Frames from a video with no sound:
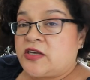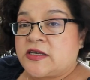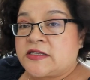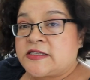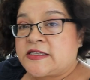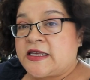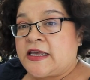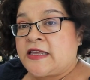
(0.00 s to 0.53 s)
you can
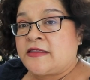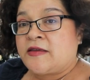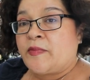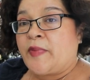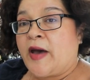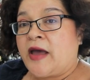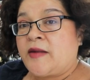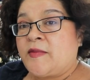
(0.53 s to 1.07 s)
see the
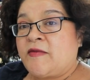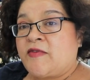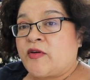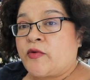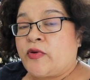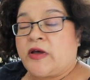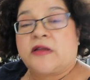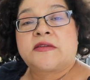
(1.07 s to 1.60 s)
bottom of the
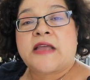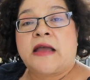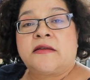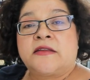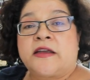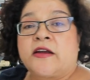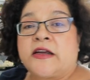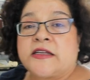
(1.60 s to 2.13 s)
quilt
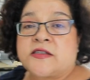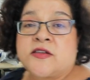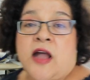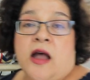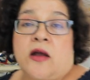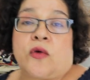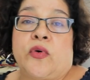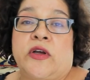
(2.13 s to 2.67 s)
down there, it's
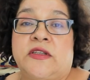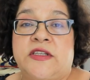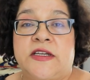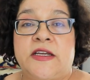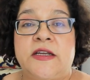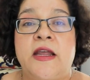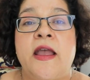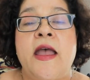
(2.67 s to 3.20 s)
not
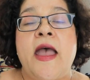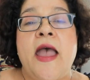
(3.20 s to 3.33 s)
quilted.